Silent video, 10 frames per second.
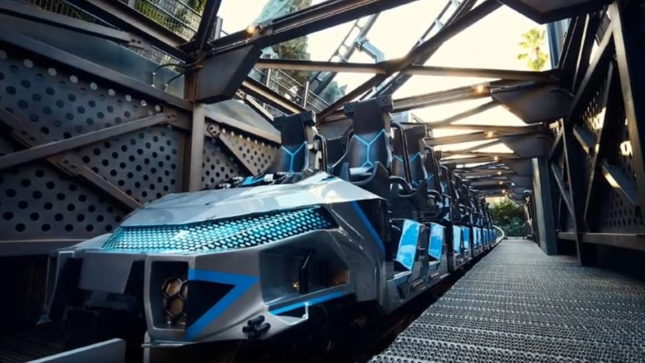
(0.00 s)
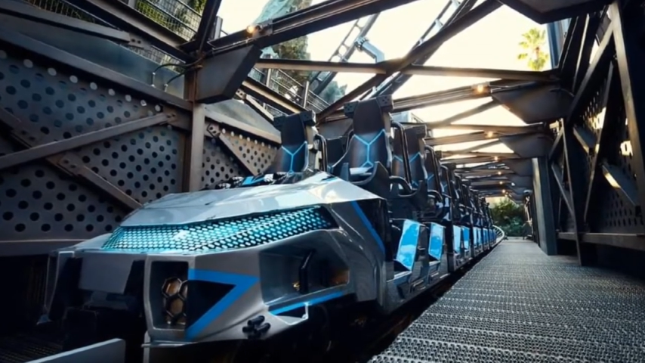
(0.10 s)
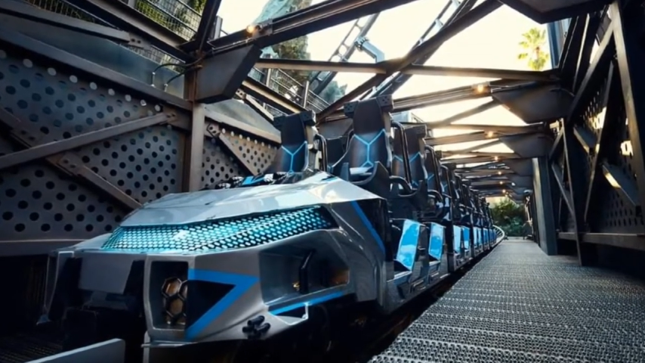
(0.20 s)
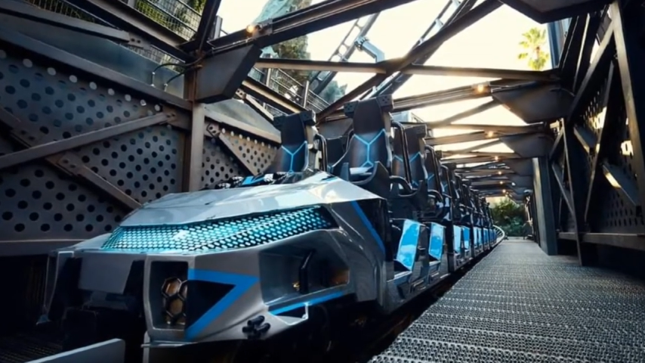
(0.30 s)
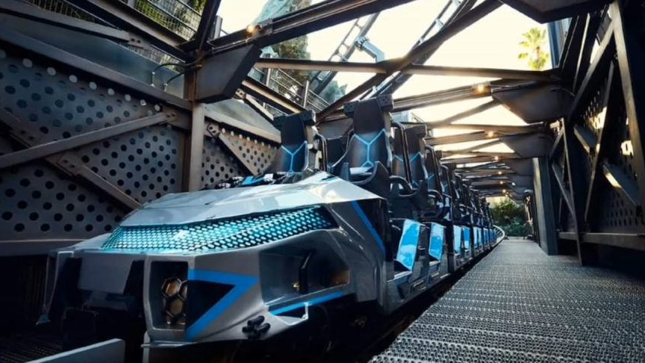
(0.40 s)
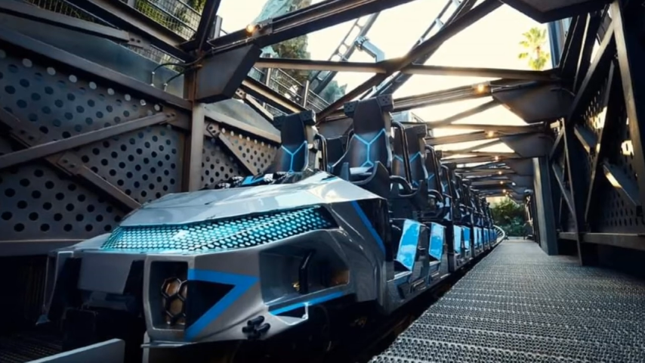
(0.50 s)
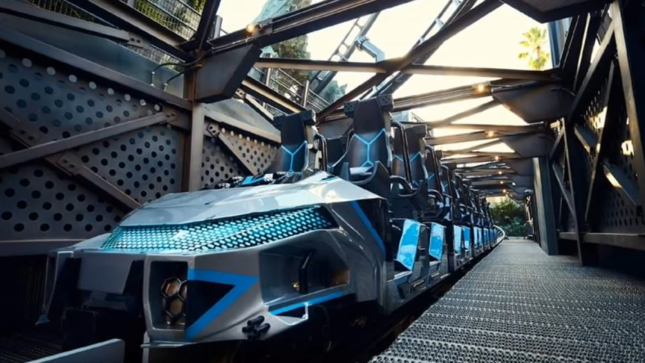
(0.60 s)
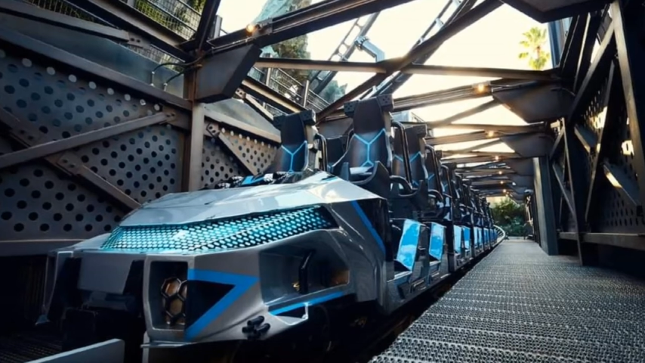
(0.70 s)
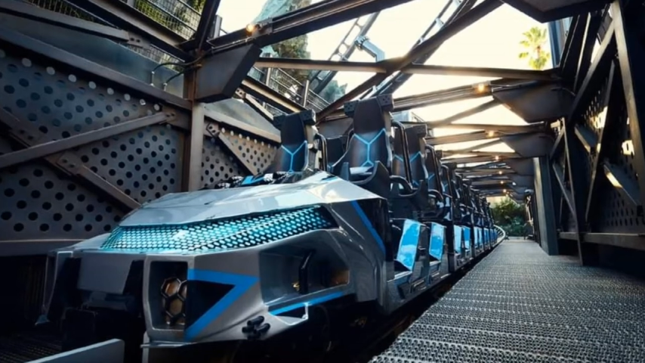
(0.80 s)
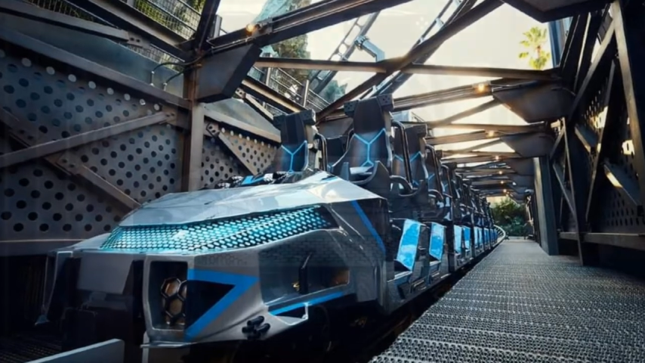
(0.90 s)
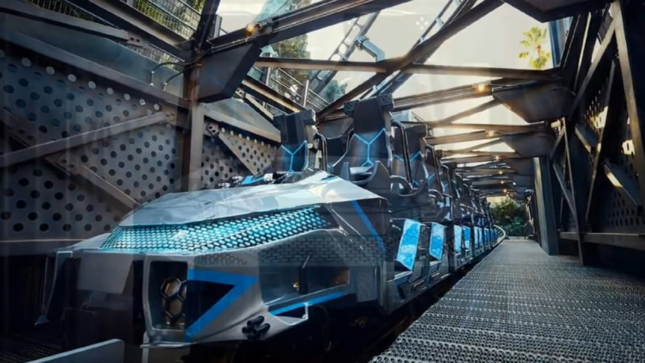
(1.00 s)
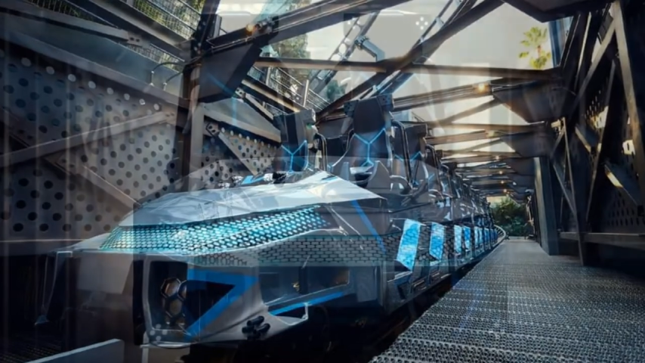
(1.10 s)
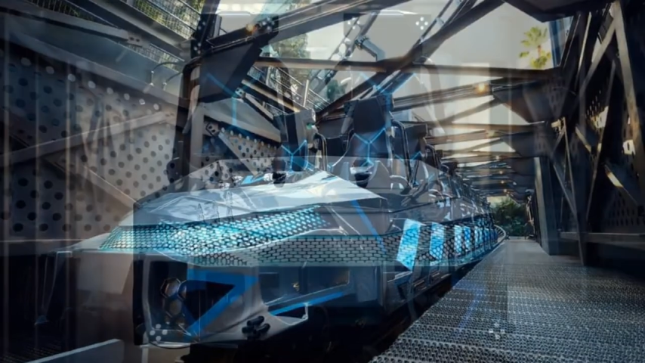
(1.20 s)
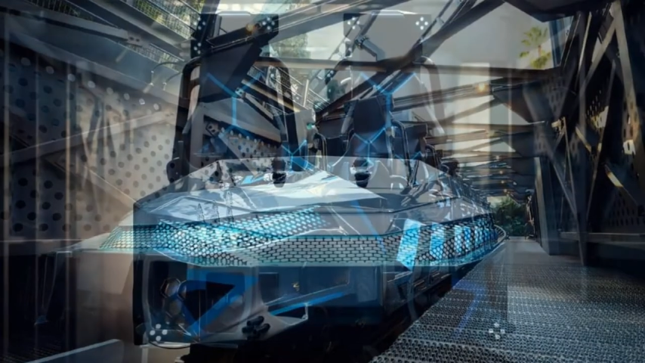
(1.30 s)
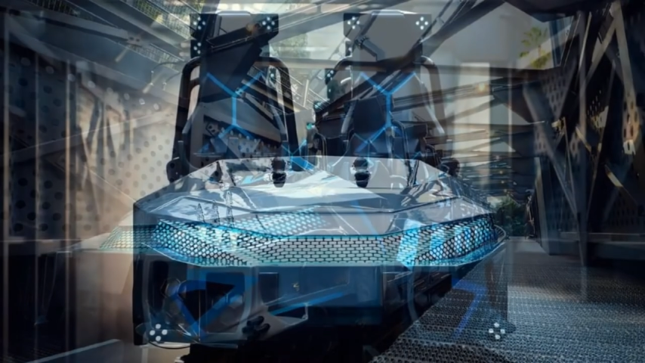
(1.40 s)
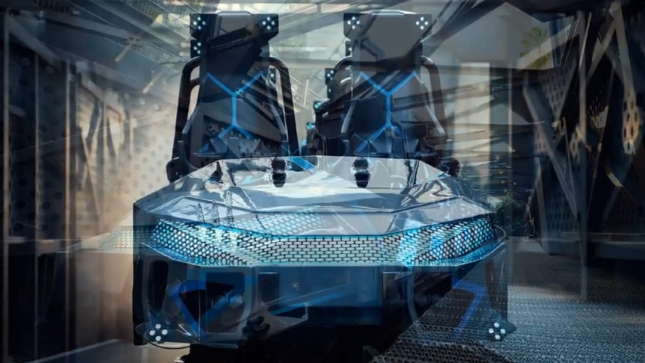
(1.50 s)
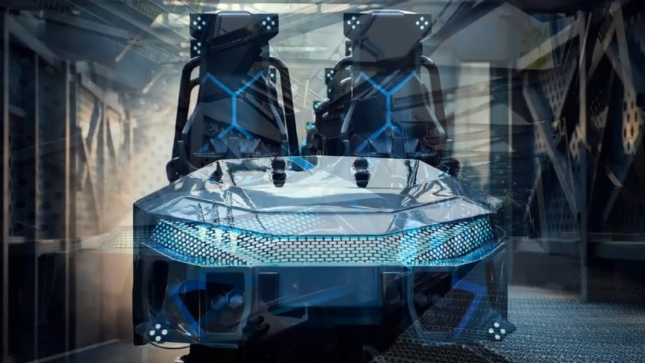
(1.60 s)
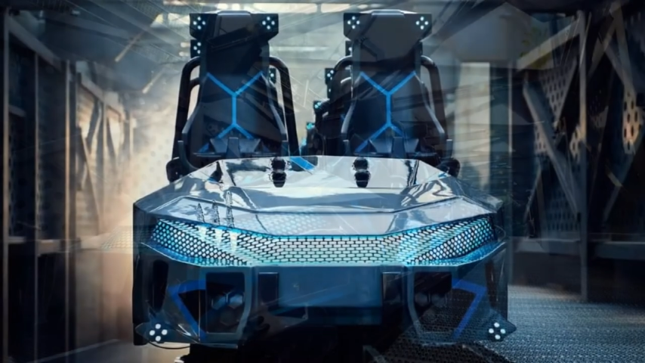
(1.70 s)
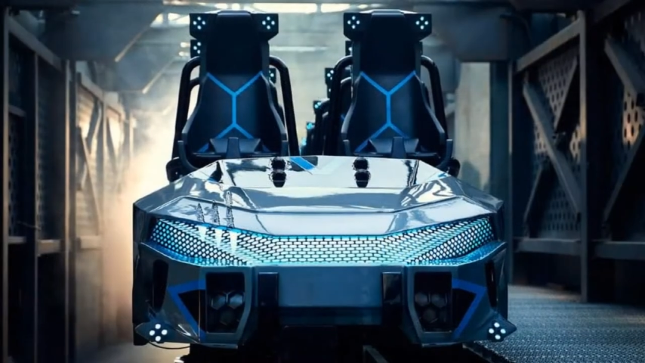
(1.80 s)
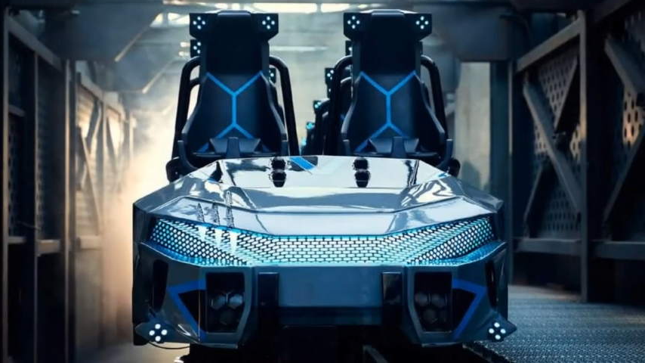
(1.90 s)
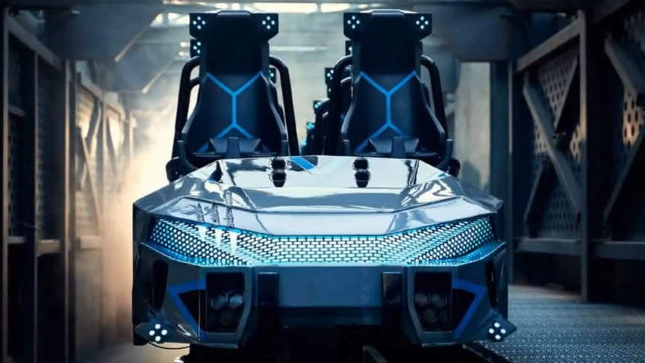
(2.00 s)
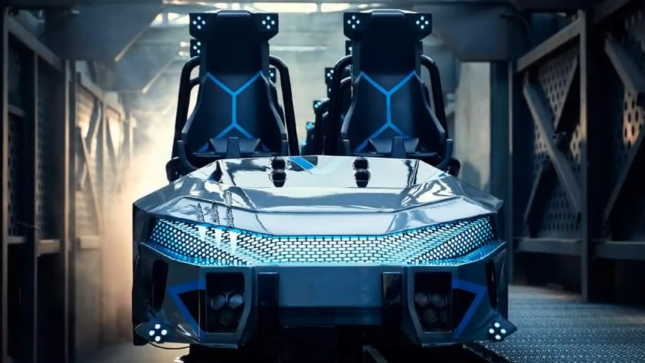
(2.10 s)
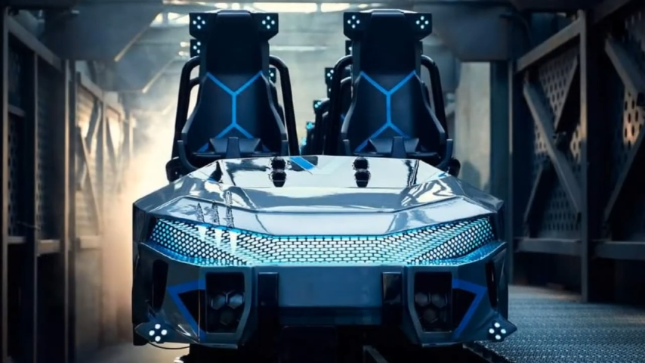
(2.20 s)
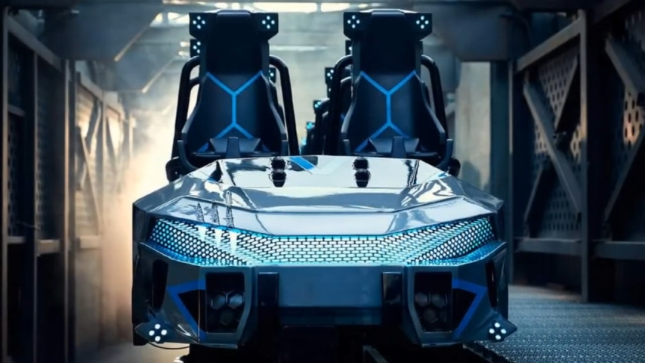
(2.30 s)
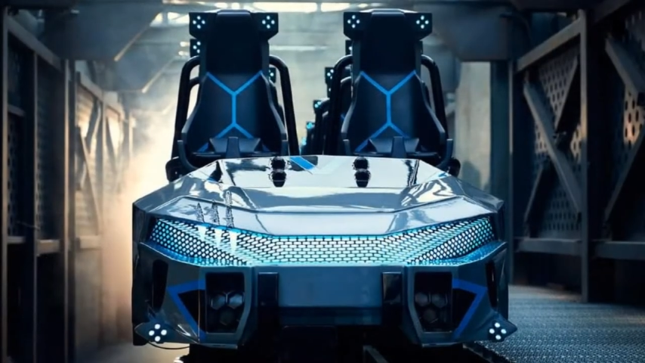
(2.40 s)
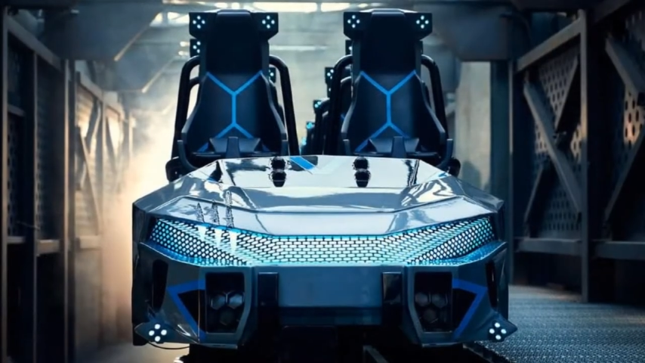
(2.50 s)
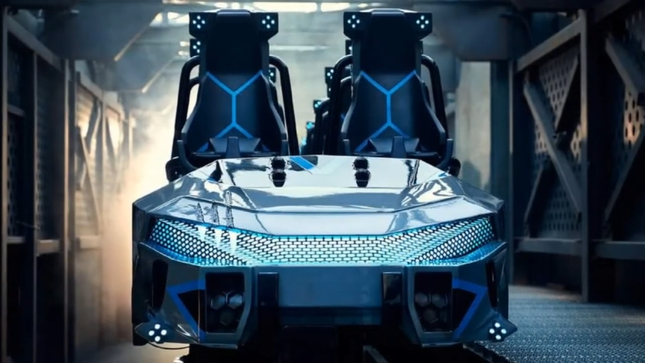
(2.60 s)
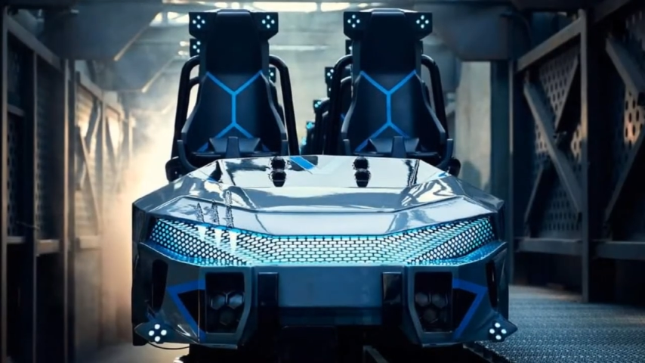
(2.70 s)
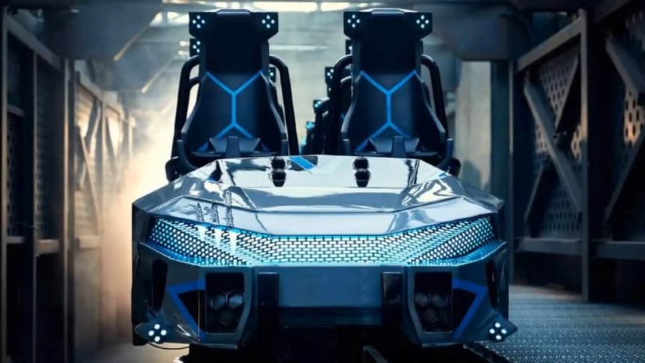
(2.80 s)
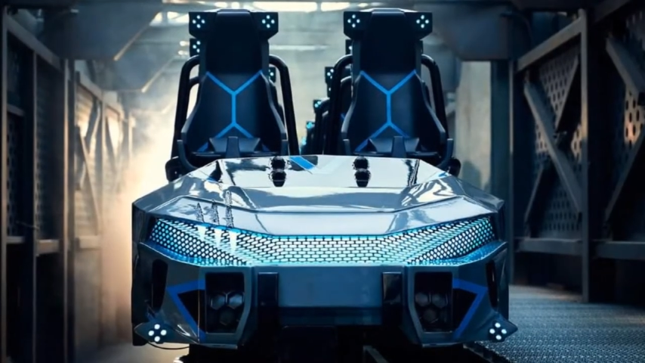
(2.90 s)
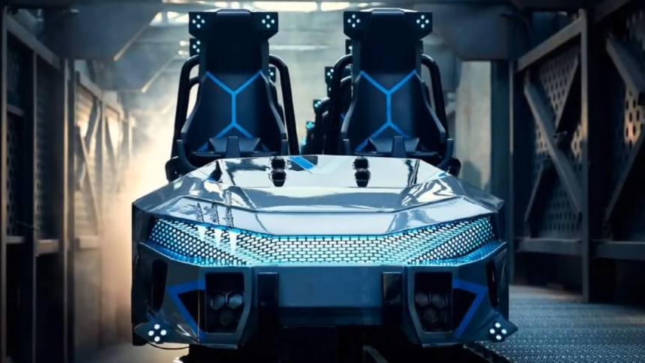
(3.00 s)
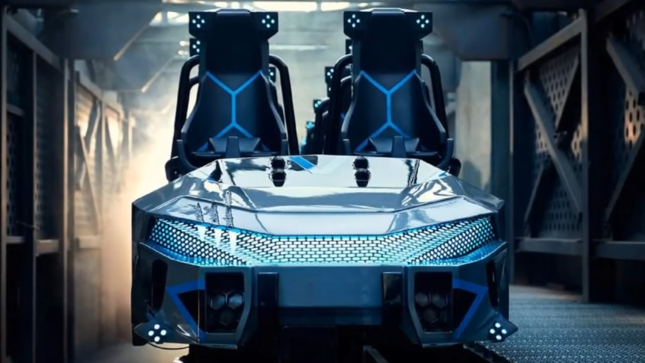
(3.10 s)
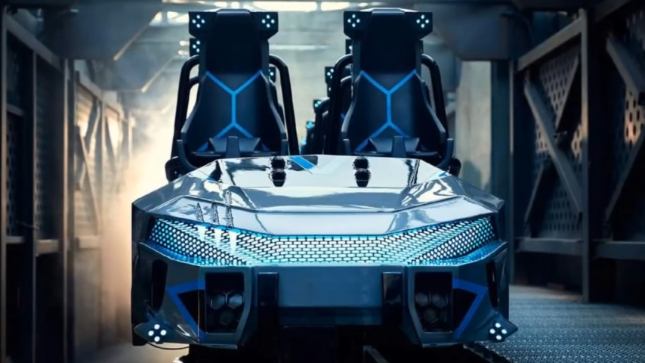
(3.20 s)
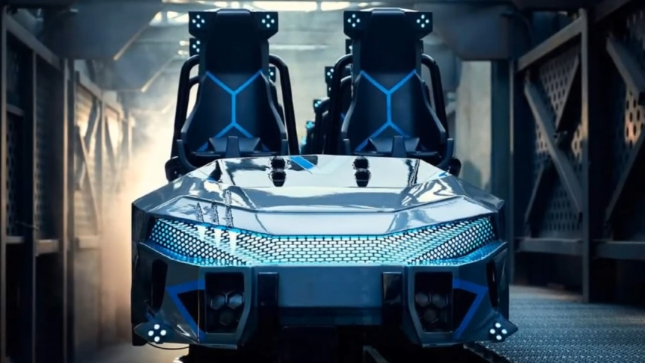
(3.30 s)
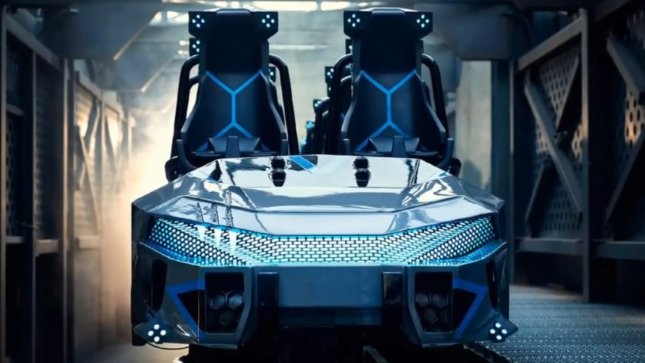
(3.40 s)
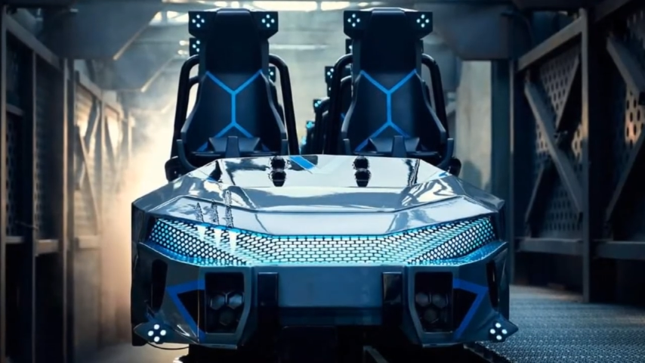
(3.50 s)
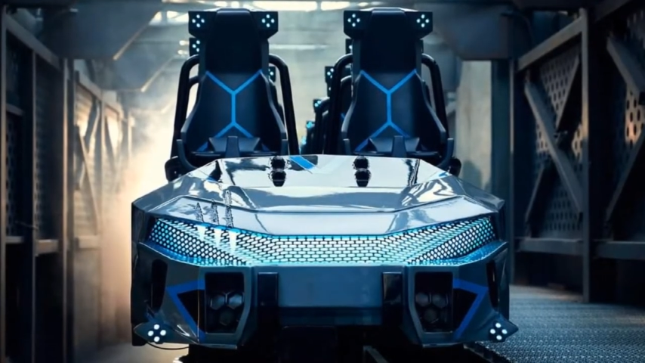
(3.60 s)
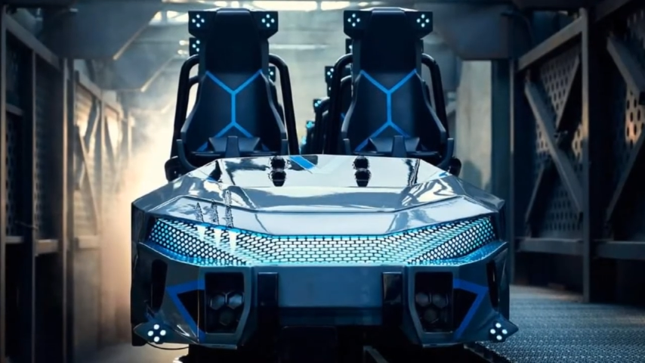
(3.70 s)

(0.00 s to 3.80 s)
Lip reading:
Nobody's mouth can be seen.